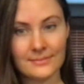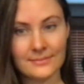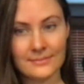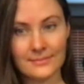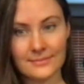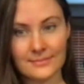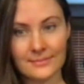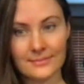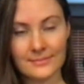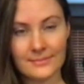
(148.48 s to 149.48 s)

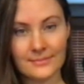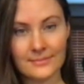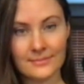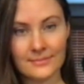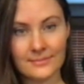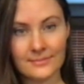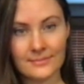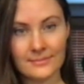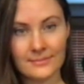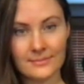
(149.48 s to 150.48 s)

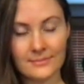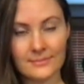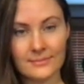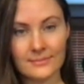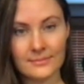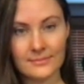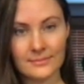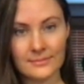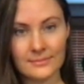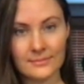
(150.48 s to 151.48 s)

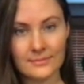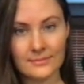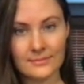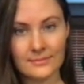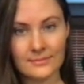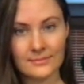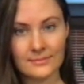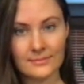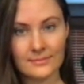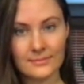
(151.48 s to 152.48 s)

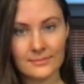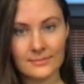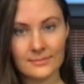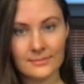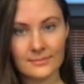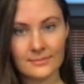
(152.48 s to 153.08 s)
(not speaking)